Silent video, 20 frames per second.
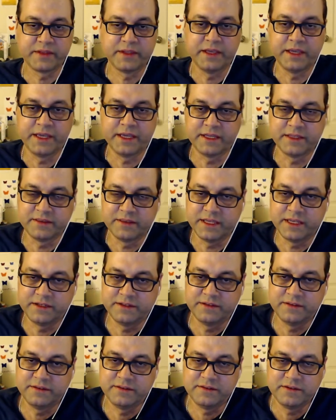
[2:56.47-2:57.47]
And they
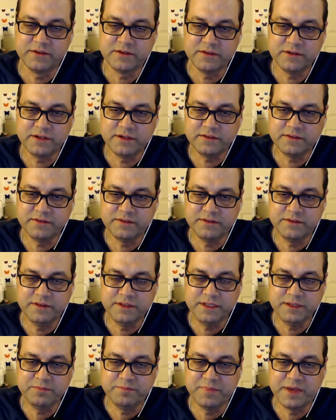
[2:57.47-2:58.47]
aren't
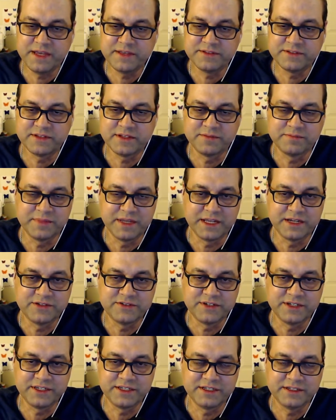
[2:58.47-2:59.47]
the best at
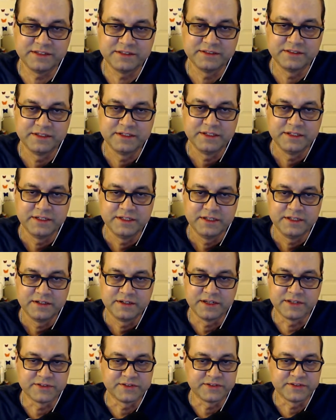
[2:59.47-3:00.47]
managing it
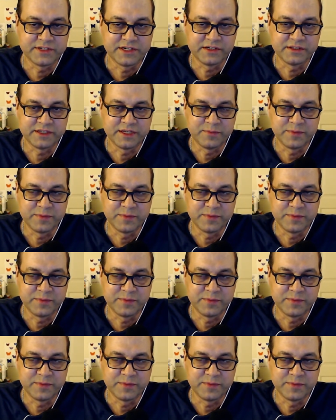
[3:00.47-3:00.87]
necessarily.